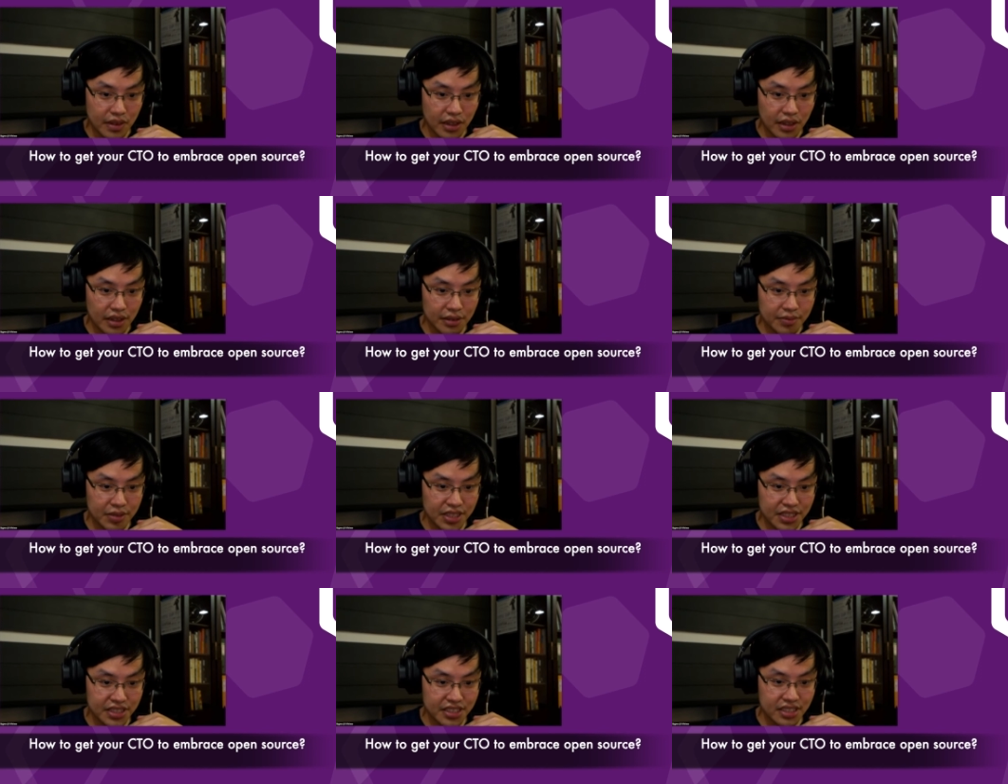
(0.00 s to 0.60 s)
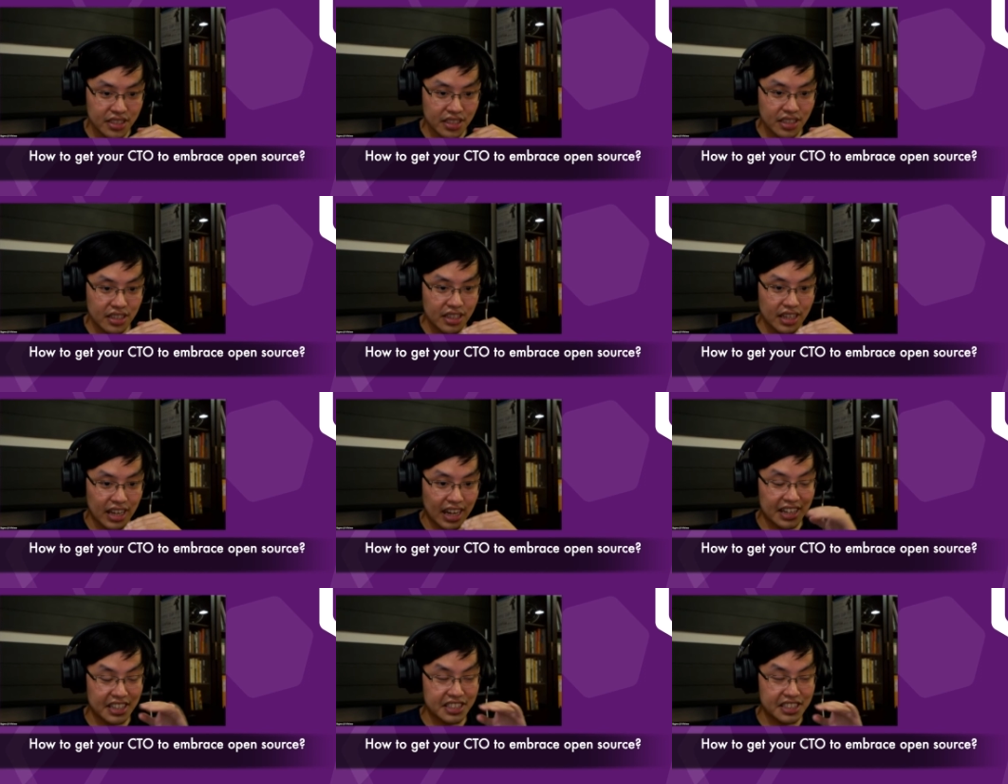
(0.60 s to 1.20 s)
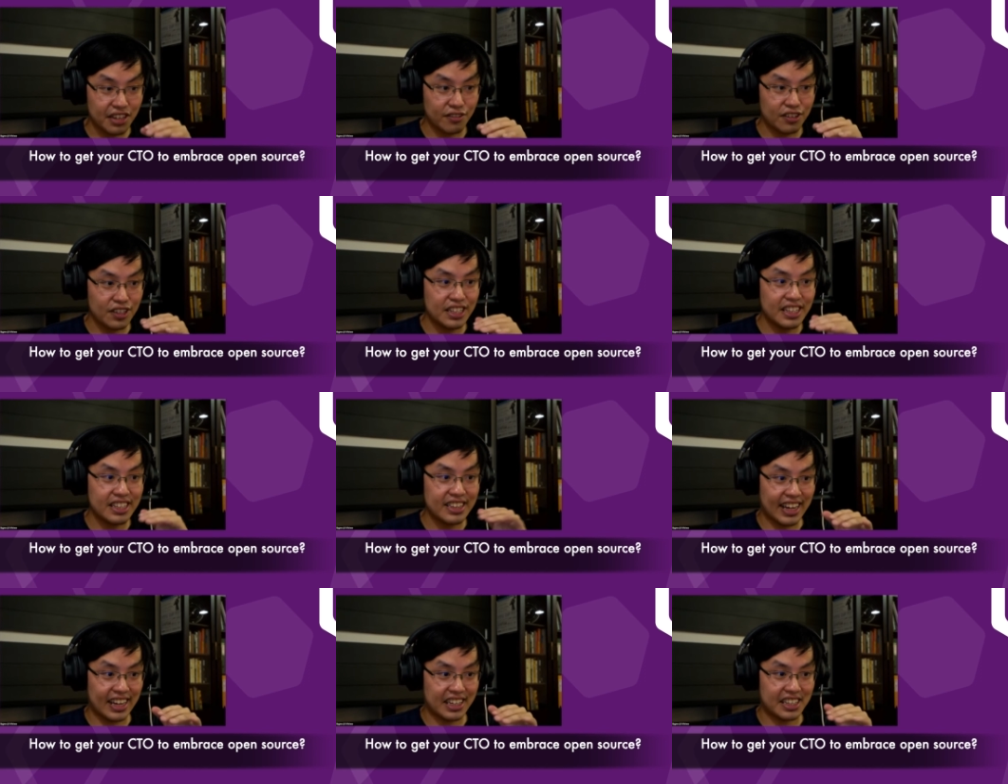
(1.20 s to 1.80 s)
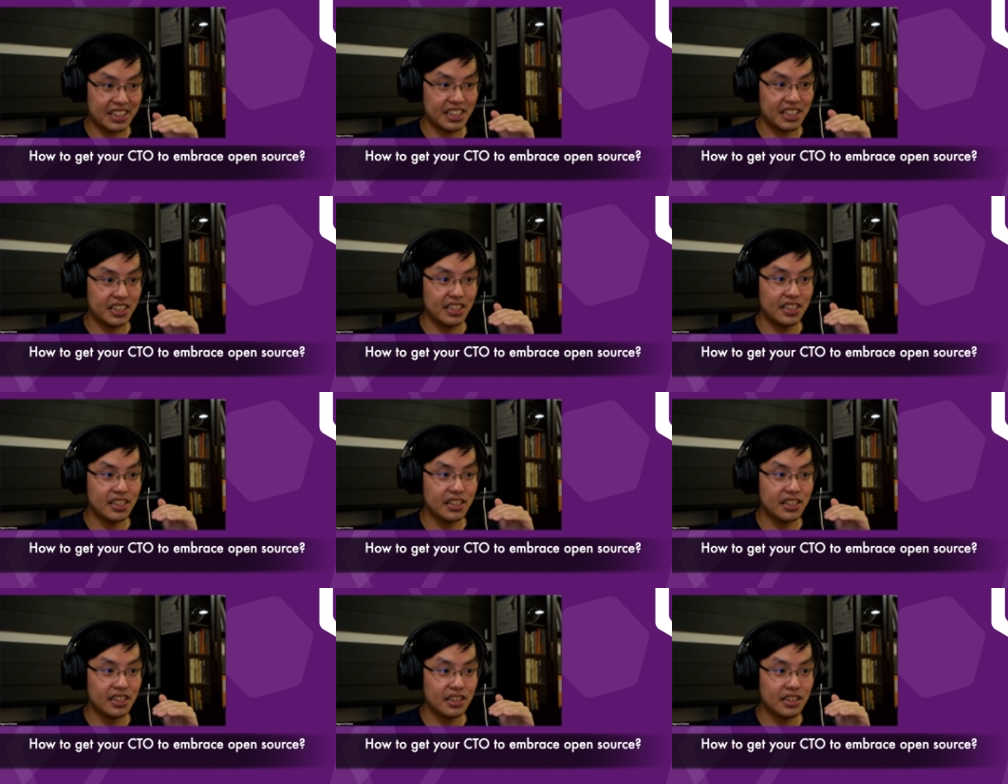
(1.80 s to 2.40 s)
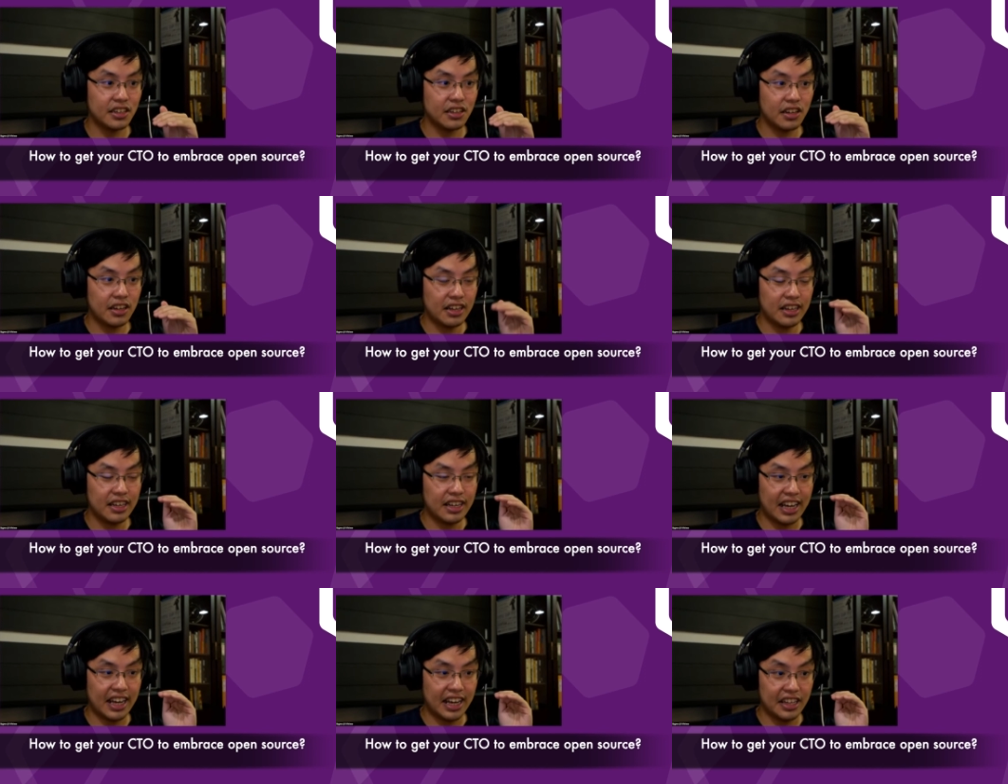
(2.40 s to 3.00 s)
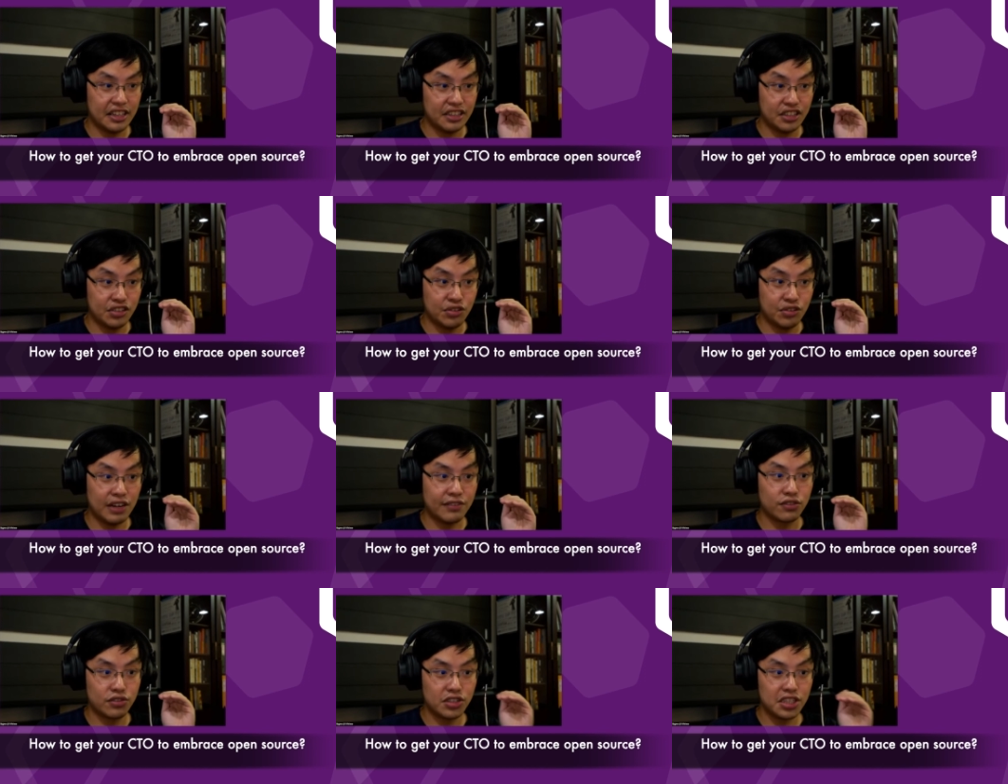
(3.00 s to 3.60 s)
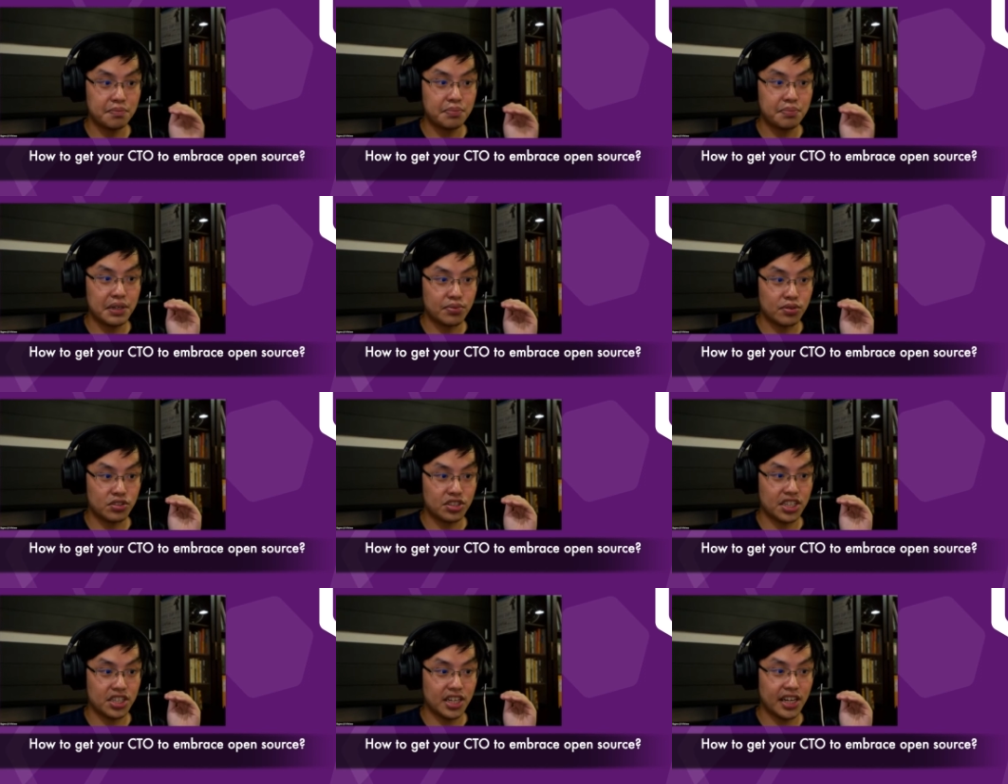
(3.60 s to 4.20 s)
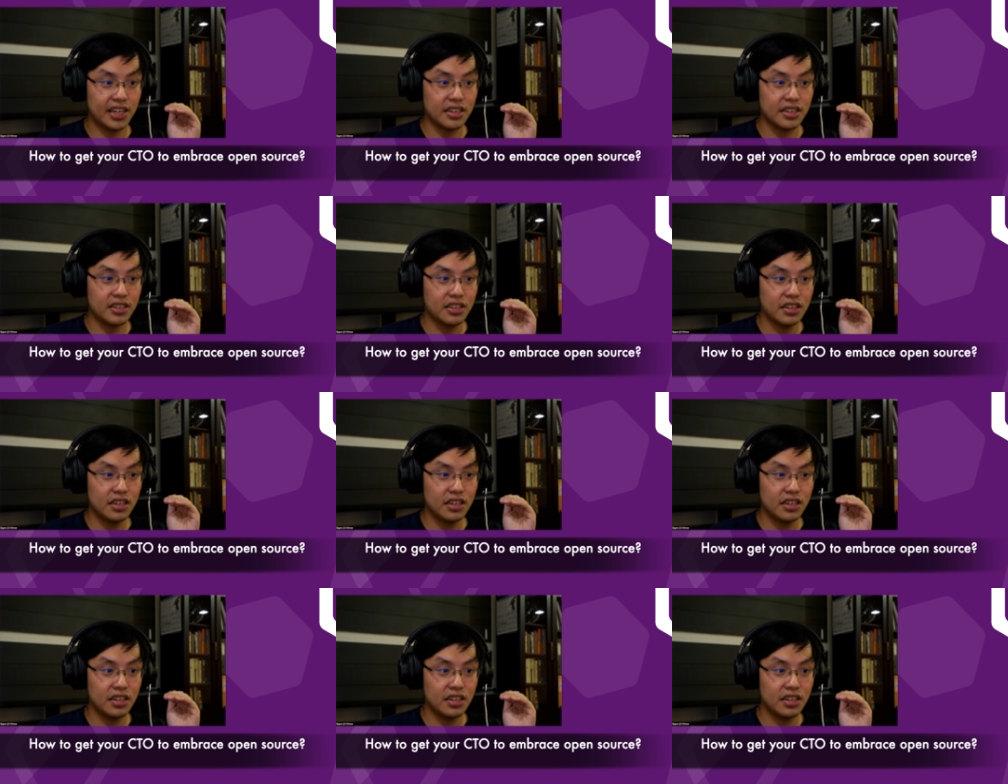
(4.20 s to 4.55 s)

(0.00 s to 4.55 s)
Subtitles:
Because unless you're really lucky and you have a really big project,